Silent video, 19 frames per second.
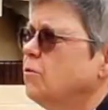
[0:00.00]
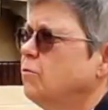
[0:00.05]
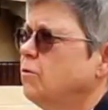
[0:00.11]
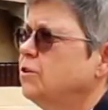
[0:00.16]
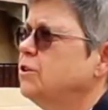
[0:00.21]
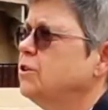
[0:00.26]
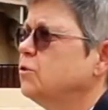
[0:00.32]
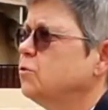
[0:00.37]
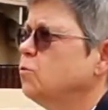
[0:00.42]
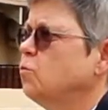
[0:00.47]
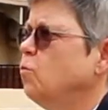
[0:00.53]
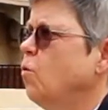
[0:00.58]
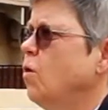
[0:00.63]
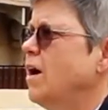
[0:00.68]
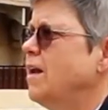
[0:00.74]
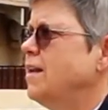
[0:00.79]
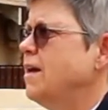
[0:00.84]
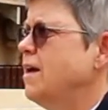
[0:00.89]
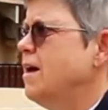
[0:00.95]
which is
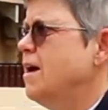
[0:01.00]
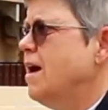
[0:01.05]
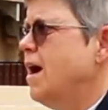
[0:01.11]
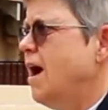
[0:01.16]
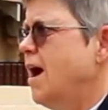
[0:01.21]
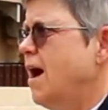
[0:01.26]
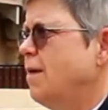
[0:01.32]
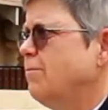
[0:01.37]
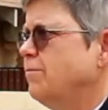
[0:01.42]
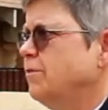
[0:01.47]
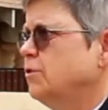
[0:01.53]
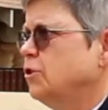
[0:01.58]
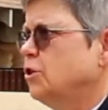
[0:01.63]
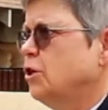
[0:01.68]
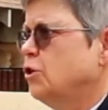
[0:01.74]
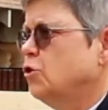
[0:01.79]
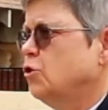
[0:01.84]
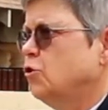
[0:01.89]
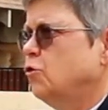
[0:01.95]
what happens
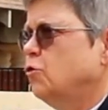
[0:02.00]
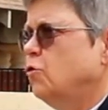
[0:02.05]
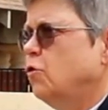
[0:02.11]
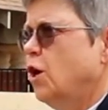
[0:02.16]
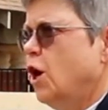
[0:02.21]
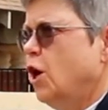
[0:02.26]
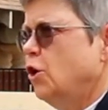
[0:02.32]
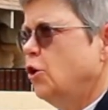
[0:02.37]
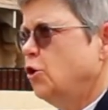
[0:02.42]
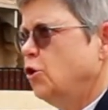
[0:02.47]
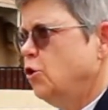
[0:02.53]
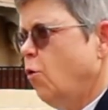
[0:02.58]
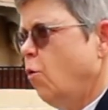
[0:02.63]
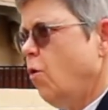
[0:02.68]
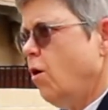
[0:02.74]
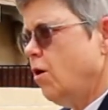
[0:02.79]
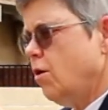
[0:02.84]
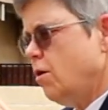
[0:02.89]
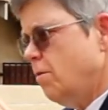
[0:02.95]
to
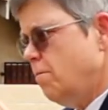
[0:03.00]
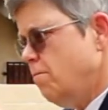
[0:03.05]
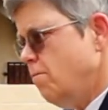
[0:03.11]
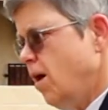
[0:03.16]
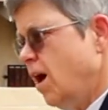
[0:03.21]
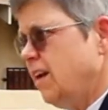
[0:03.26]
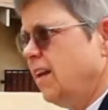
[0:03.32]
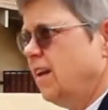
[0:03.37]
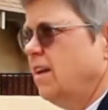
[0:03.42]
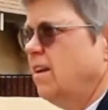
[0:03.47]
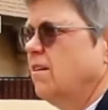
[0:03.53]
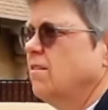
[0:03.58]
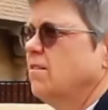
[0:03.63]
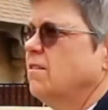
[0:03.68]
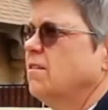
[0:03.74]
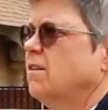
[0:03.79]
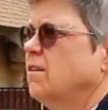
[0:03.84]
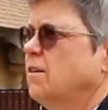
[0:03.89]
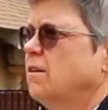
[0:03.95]
your money
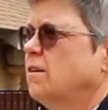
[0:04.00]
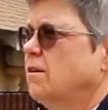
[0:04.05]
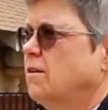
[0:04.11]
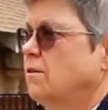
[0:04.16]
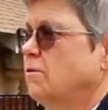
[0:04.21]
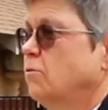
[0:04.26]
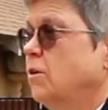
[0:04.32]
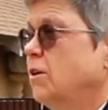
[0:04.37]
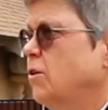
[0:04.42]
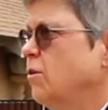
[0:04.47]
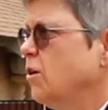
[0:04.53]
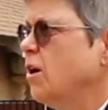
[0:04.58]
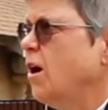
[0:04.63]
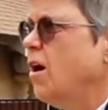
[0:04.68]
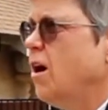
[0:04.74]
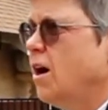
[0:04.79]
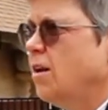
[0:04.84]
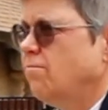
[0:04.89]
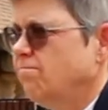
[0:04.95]
when you're
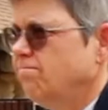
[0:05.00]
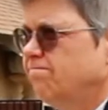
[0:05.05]
gone.